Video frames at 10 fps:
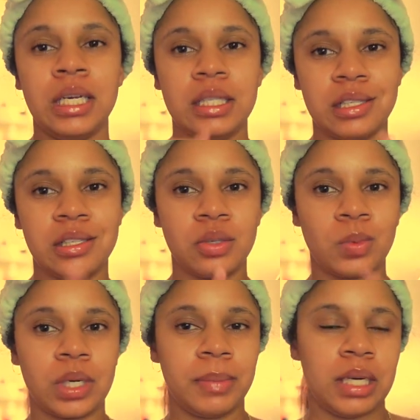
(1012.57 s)
This is
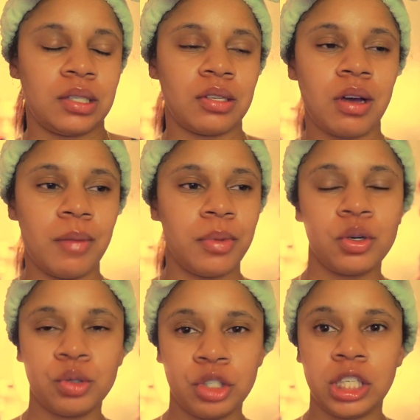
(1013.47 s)
one of my top
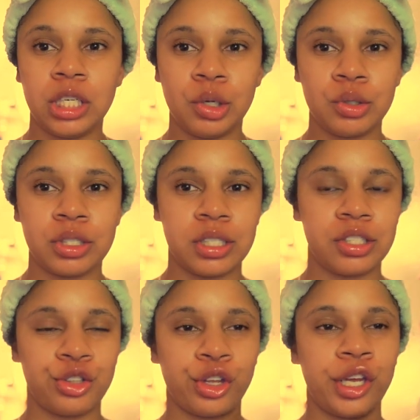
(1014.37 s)
OG
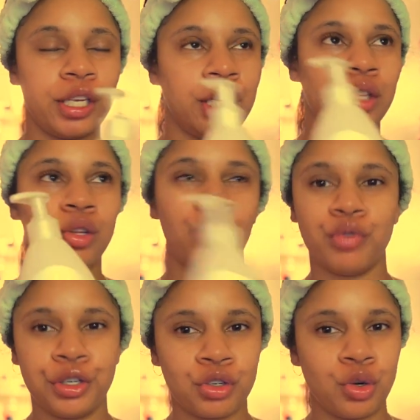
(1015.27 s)
lotions. That and the
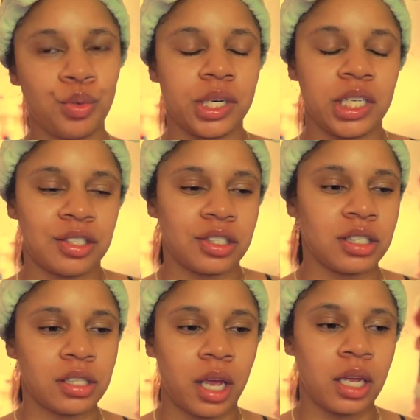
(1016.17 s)
original one is
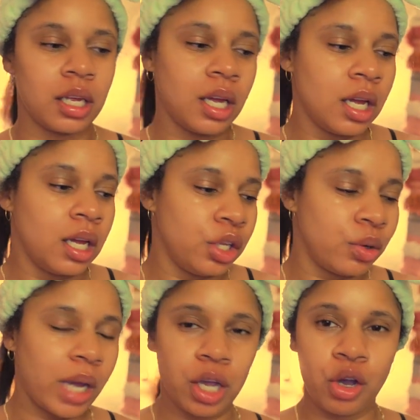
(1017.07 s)
just like, you
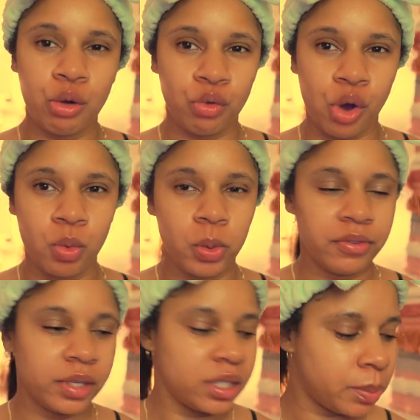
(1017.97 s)
can't go wrong with
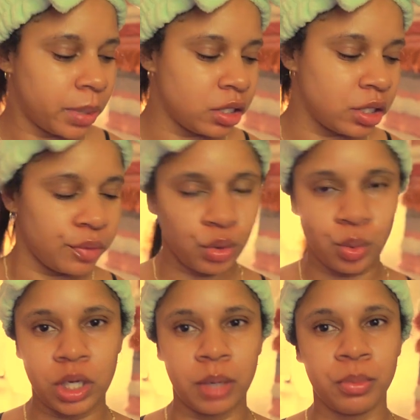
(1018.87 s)
it, especially if you
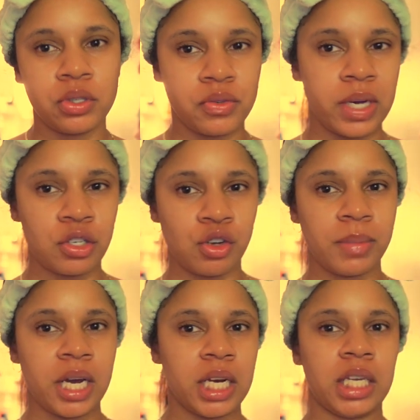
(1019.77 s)
want to moisturize your
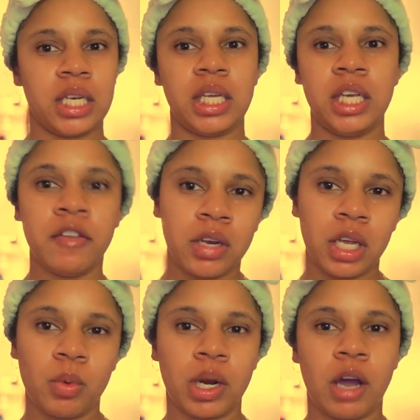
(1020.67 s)
body in the
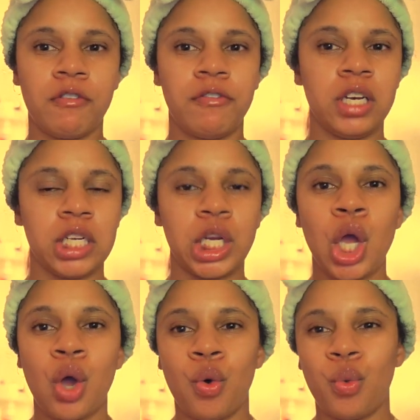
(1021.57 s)
evening without feeling
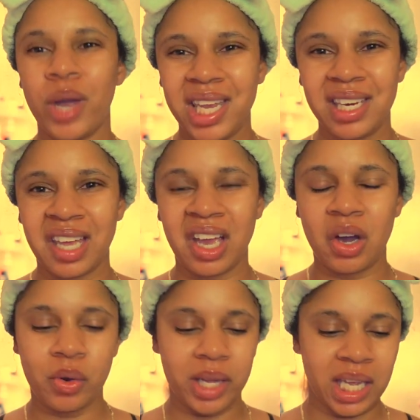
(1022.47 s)
weighed
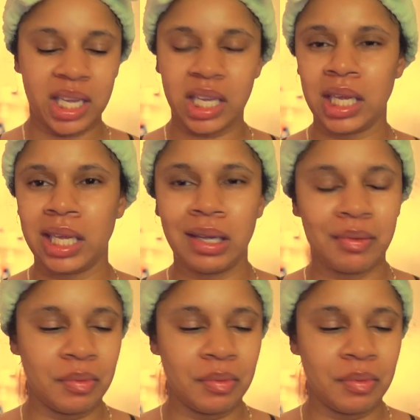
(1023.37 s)
down, icky.